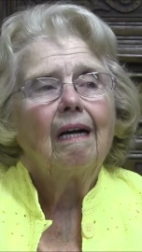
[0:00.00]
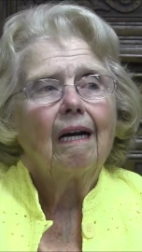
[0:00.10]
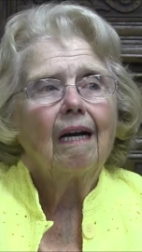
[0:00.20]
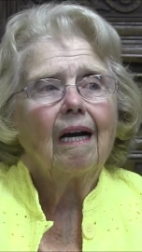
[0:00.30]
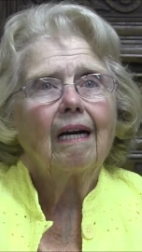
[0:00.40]

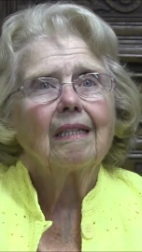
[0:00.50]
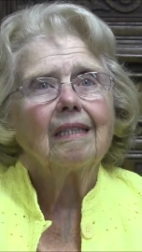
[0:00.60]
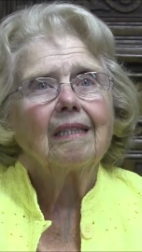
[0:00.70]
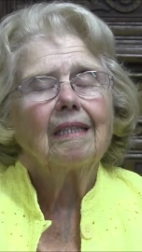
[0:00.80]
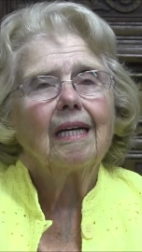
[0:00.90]

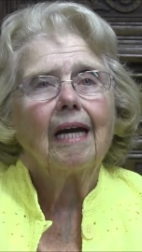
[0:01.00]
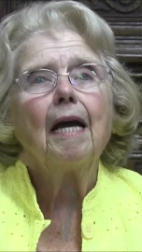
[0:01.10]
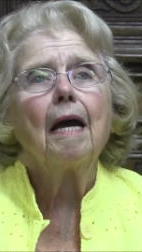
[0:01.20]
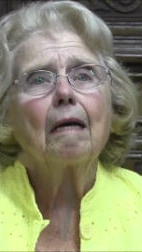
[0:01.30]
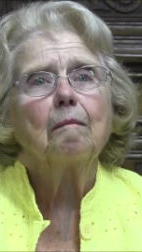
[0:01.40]
And
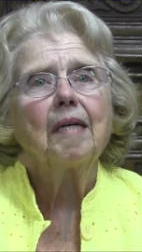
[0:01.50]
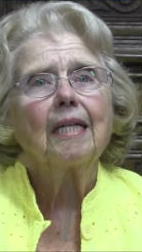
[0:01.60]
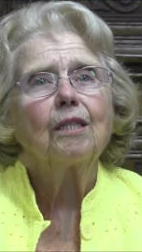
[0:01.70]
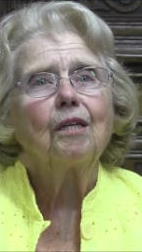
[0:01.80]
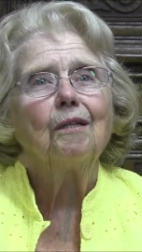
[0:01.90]
he had
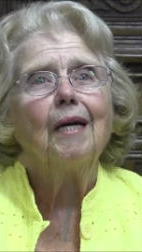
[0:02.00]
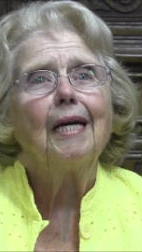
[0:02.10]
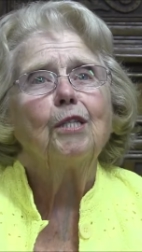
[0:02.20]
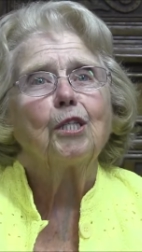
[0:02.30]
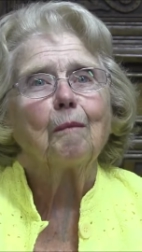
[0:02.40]
been to
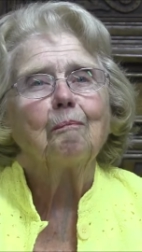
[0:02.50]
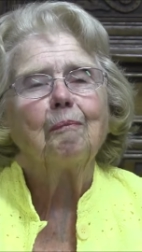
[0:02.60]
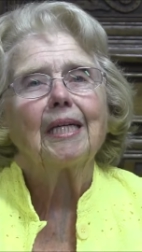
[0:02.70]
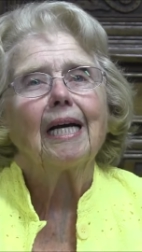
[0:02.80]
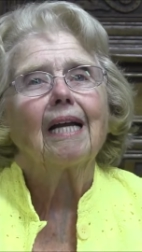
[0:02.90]
Egypt,
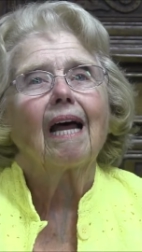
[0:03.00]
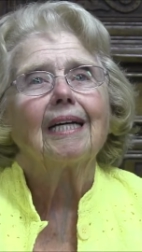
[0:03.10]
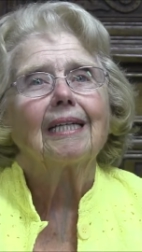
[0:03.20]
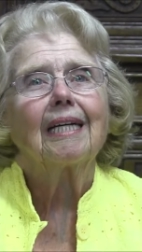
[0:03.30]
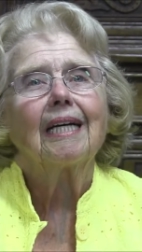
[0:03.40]
but he
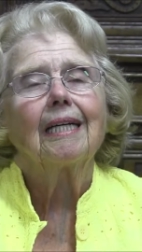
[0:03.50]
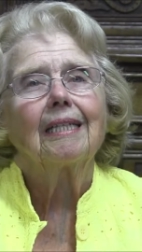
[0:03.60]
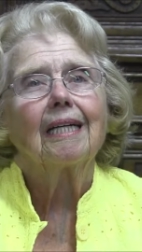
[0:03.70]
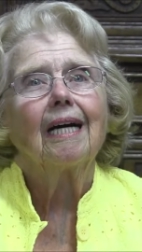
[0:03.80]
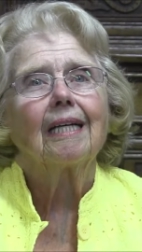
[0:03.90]
liked King
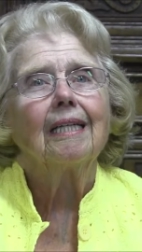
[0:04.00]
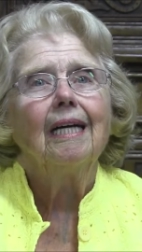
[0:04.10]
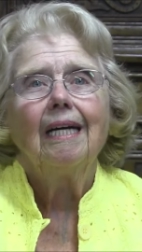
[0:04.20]
Tut